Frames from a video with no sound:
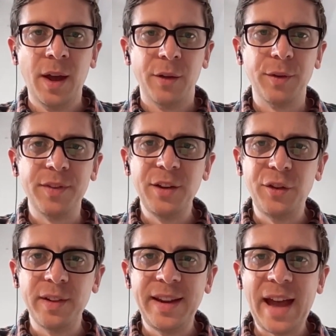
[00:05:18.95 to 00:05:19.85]
So
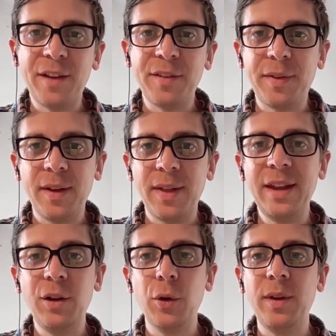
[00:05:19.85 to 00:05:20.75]
essentially, as the
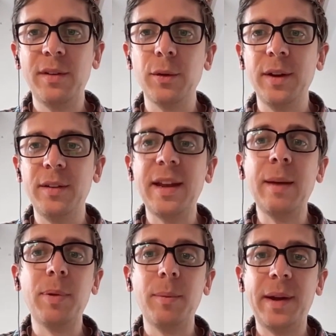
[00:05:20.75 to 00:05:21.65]
EU is looking to
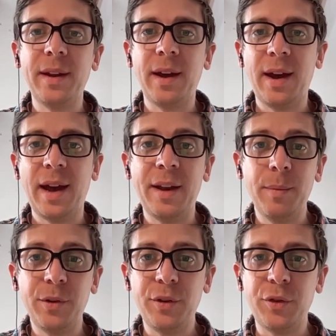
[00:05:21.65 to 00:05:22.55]
implement an
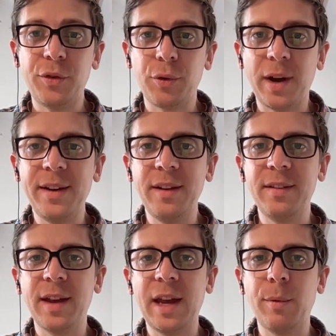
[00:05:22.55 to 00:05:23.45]
emissions trading
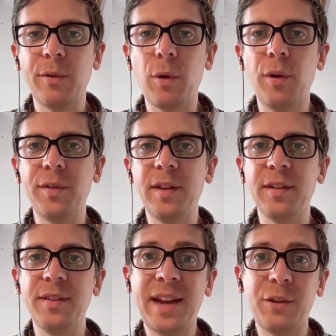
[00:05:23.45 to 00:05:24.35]
scheme, of course,
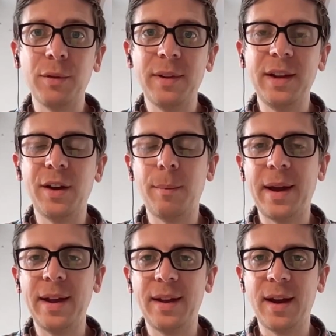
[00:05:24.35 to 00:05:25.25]
that's naturally going to
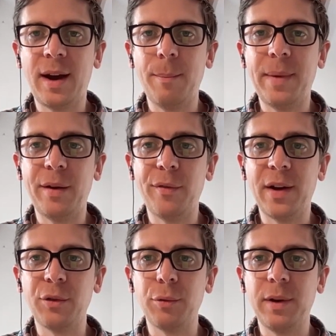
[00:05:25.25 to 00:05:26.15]
make
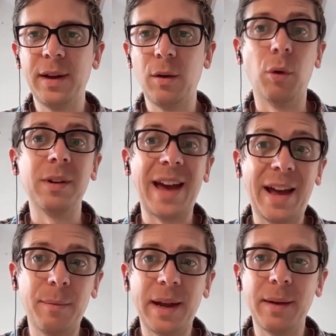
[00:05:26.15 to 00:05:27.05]
manufacturing, or
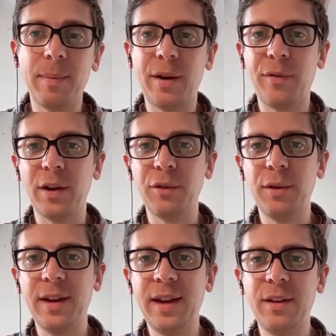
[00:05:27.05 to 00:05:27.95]
can make
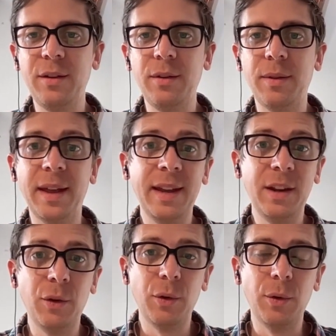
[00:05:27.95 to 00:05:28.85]
manufacturing in the
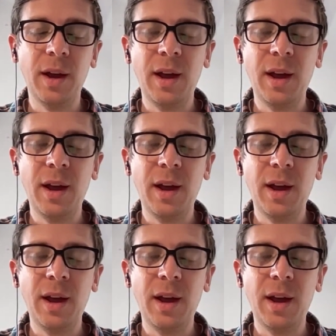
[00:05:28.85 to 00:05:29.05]
EU